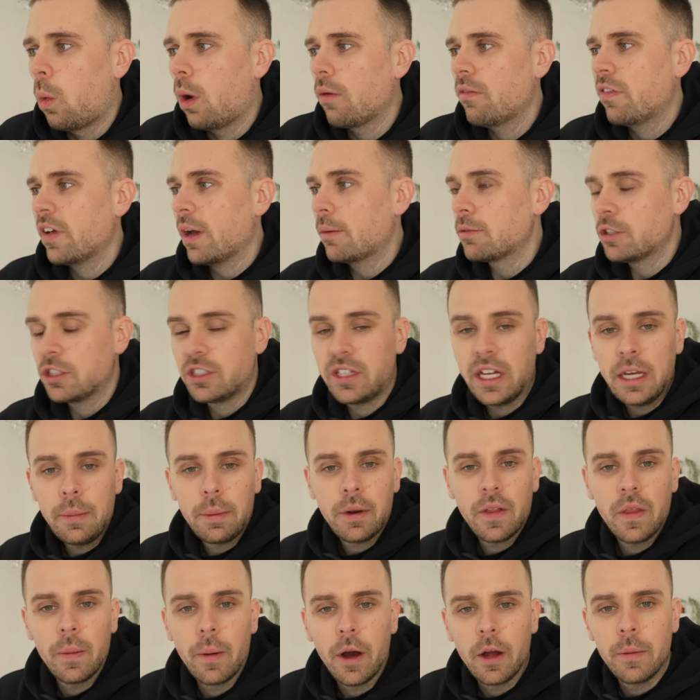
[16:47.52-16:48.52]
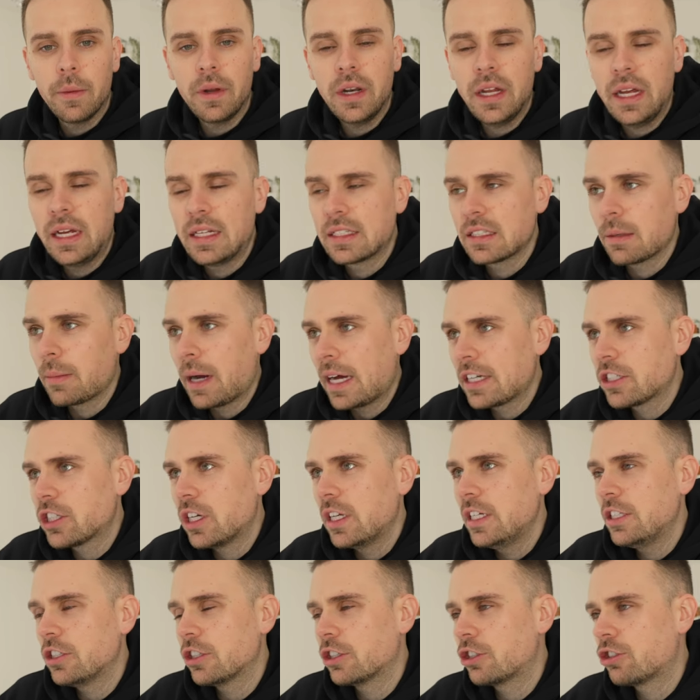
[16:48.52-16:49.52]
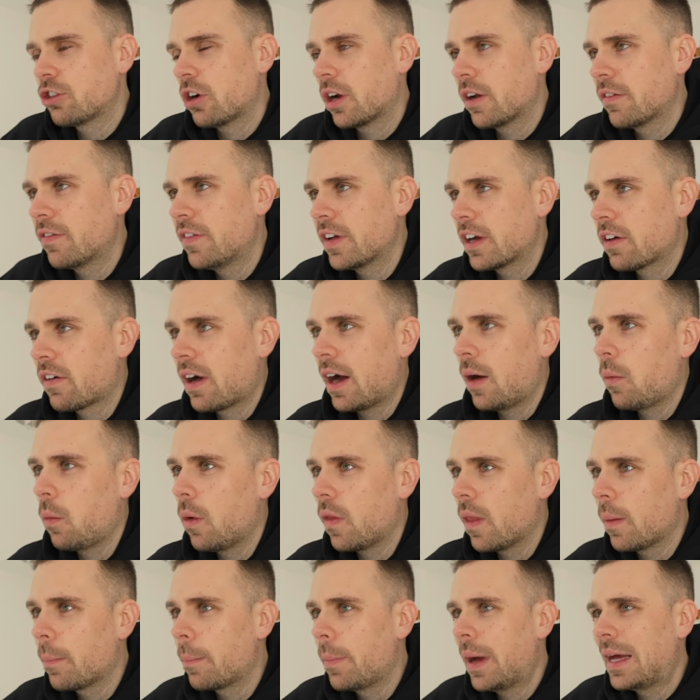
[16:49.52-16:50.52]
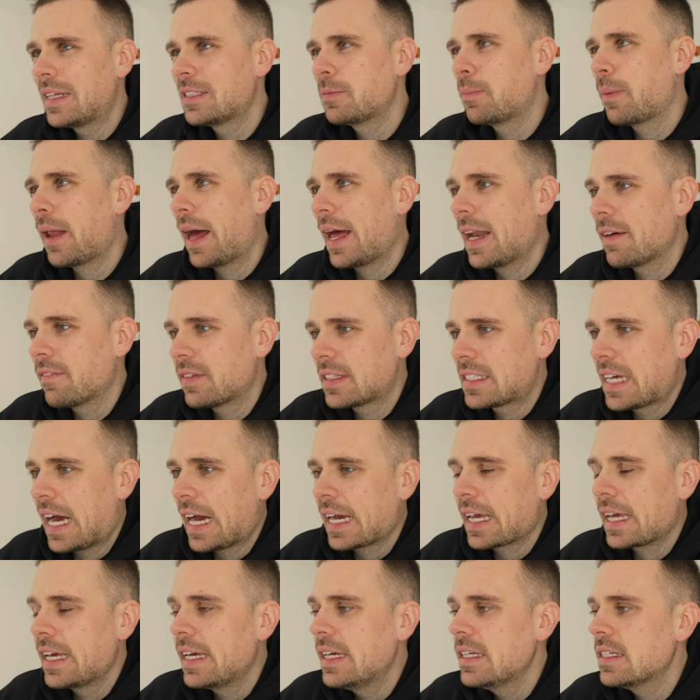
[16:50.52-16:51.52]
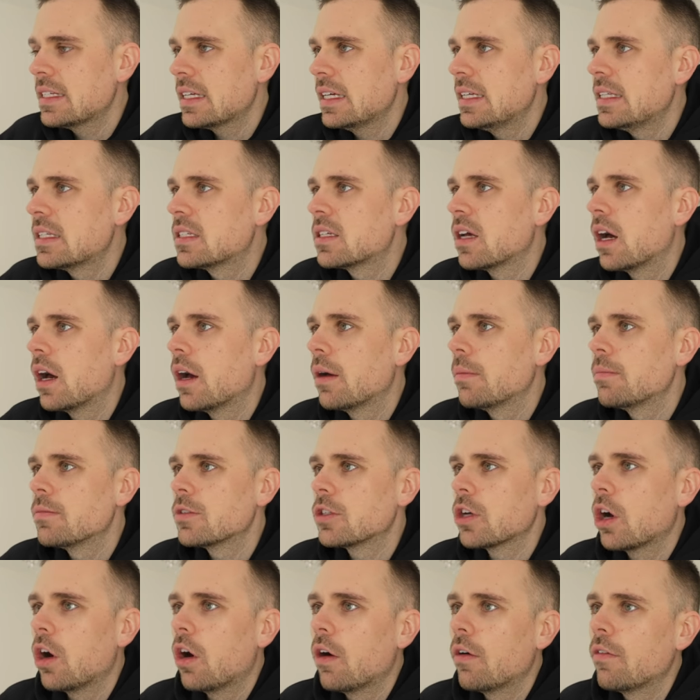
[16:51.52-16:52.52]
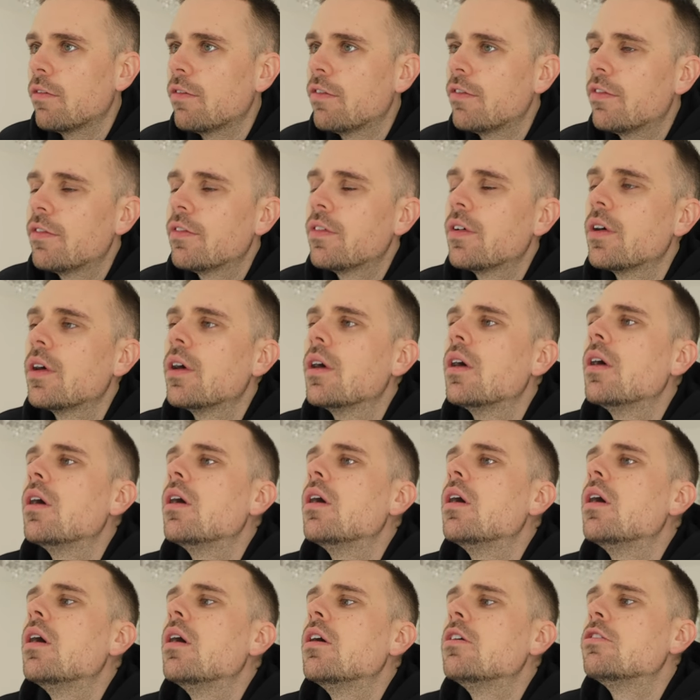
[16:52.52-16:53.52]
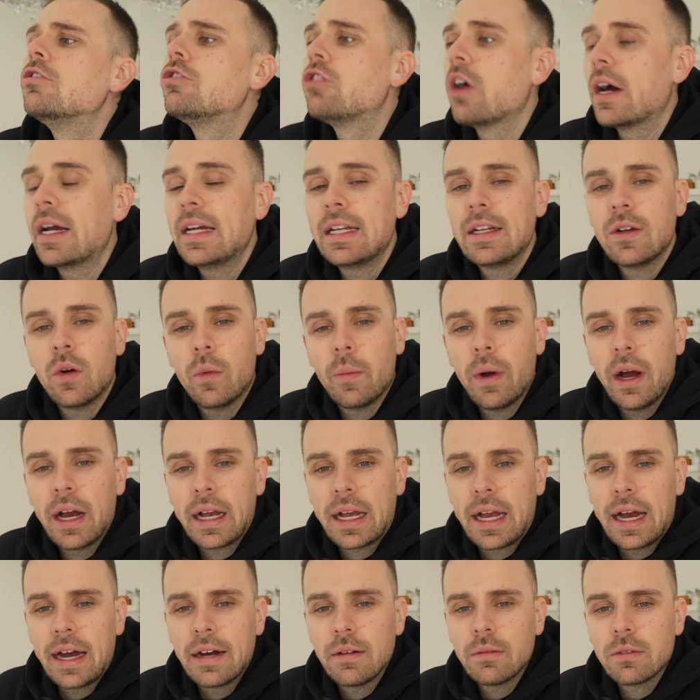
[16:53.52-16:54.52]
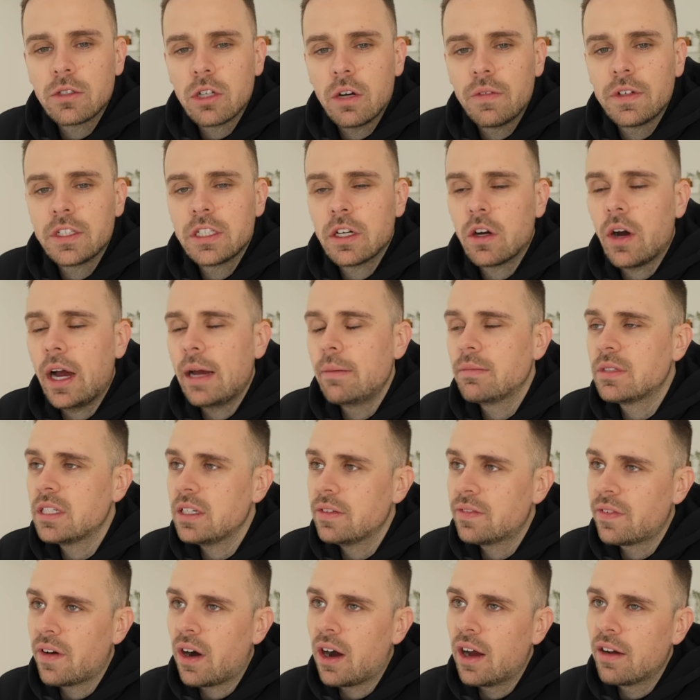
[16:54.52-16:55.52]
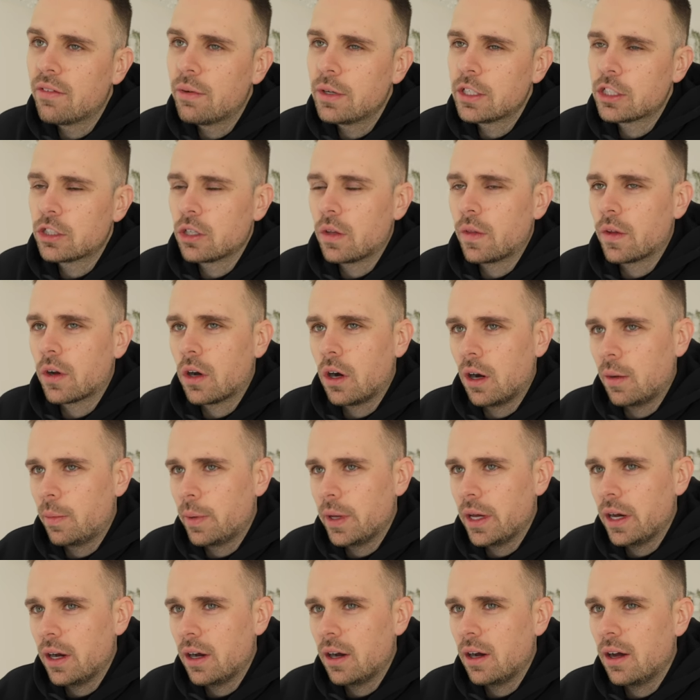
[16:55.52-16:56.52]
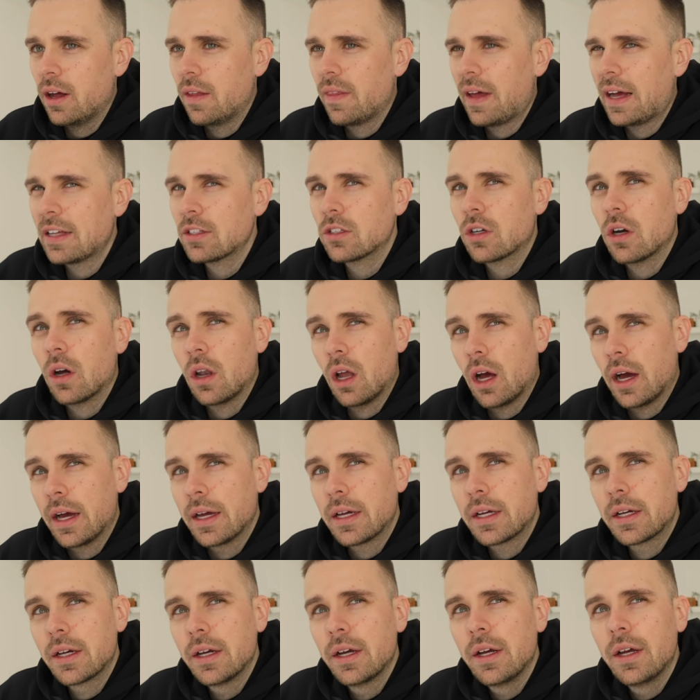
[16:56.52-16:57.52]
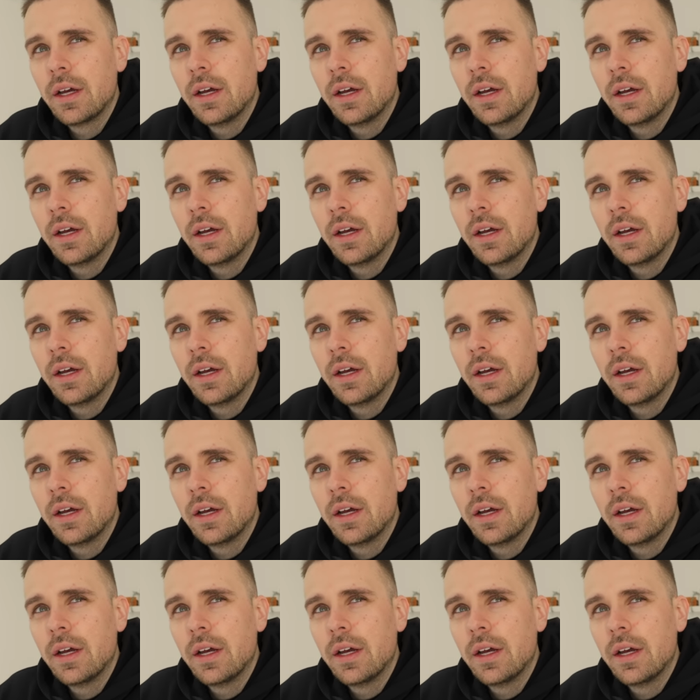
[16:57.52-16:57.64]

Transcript: One thing I'm just deep in at the moment is I'm actually just trying to figure out what the best plan of attack is in terms of trading all my accounts. Obviously I've got MT5, which is on the copier, and that's got like